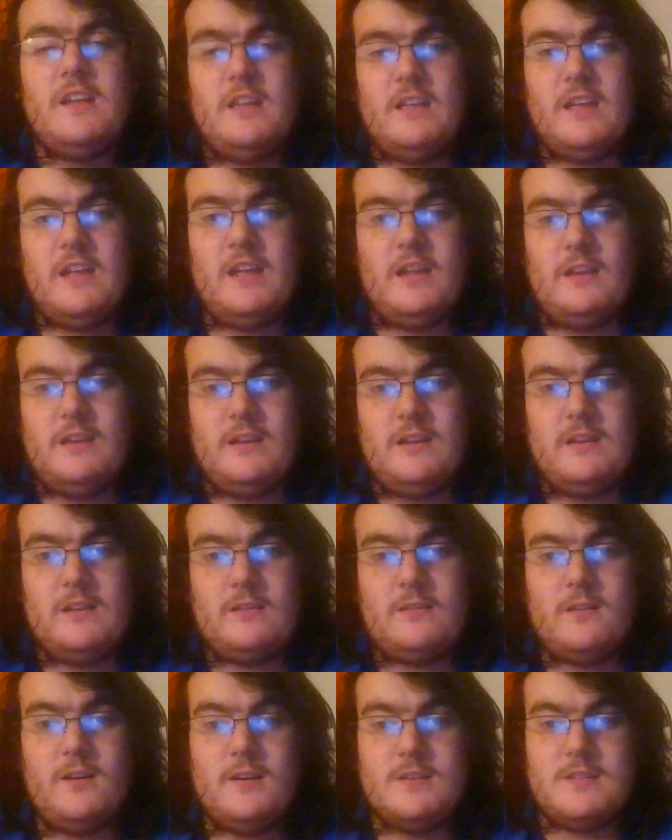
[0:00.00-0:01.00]
and
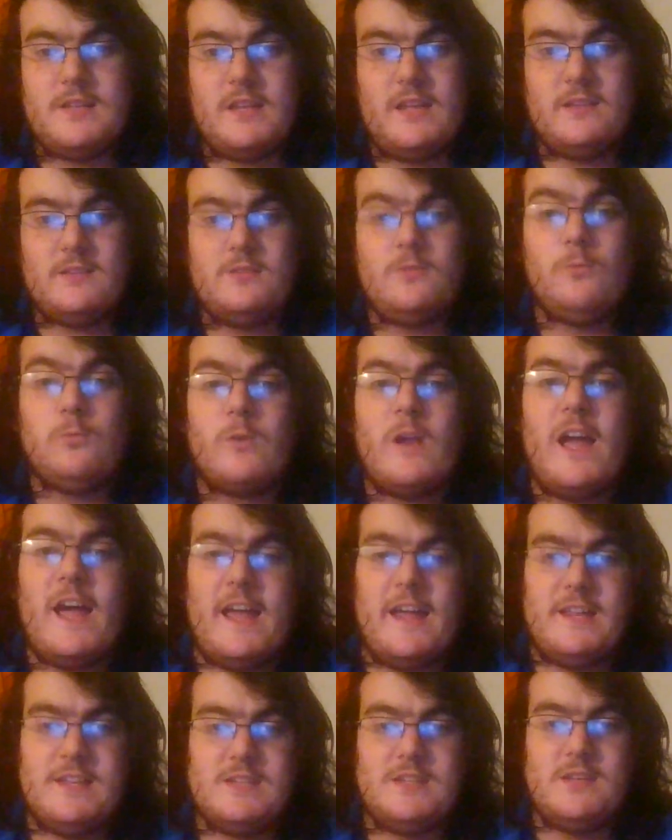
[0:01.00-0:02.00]
causing it to
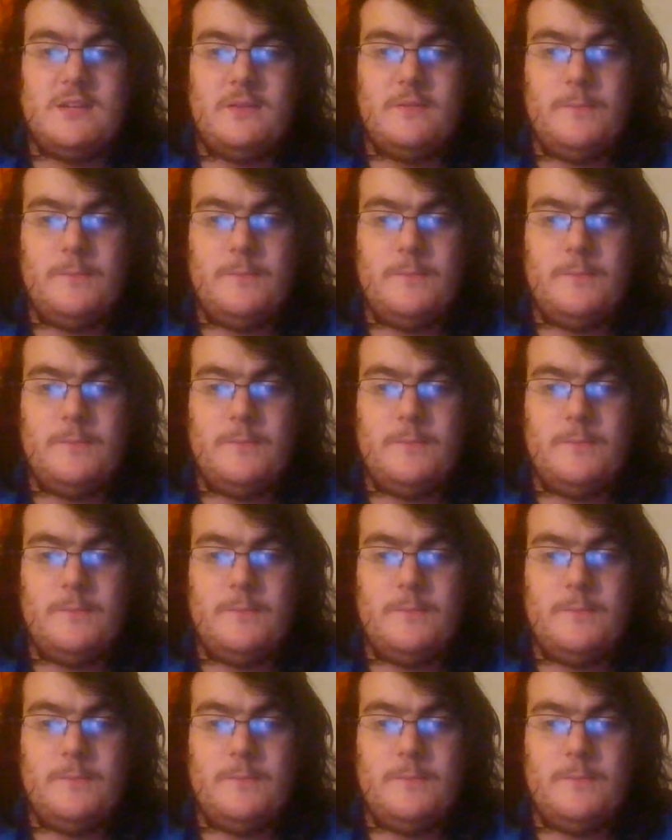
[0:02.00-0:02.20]
rise.